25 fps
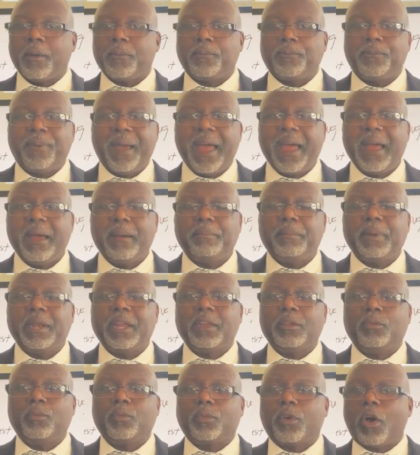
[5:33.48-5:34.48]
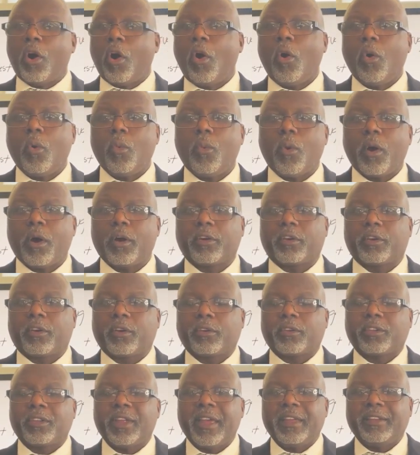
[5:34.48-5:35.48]
family,
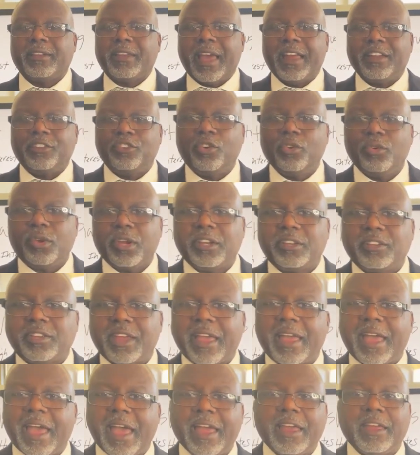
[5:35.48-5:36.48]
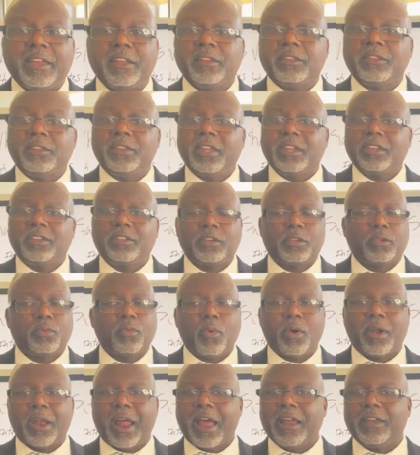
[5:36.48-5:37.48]
co-workers, that you could say, hey, this is
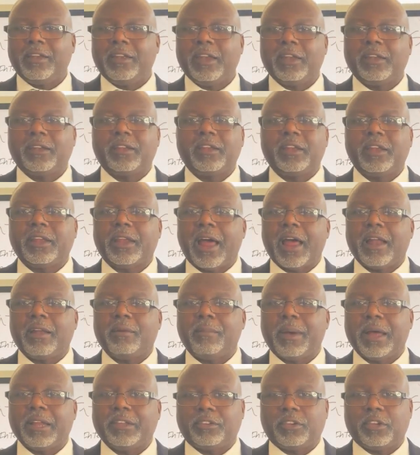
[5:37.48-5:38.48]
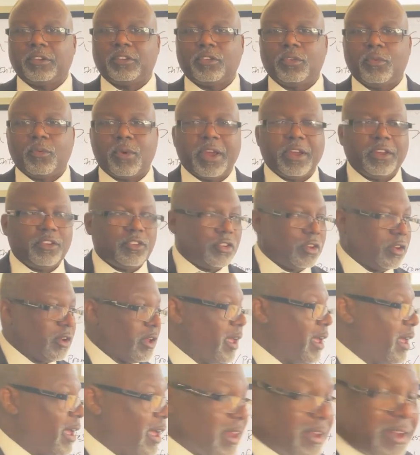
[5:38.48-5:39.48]
what I did to get out of my situation.
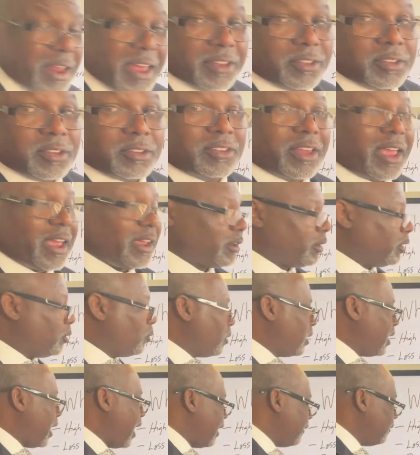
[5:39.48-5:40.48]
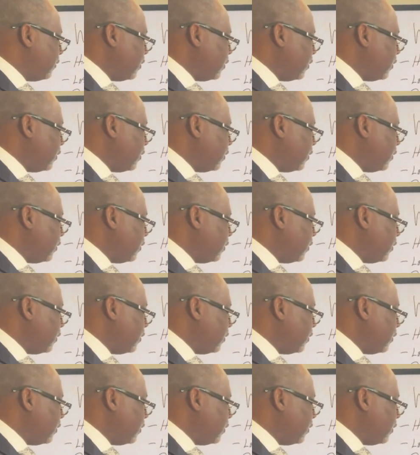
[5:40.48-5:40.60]
And that's exactly what I've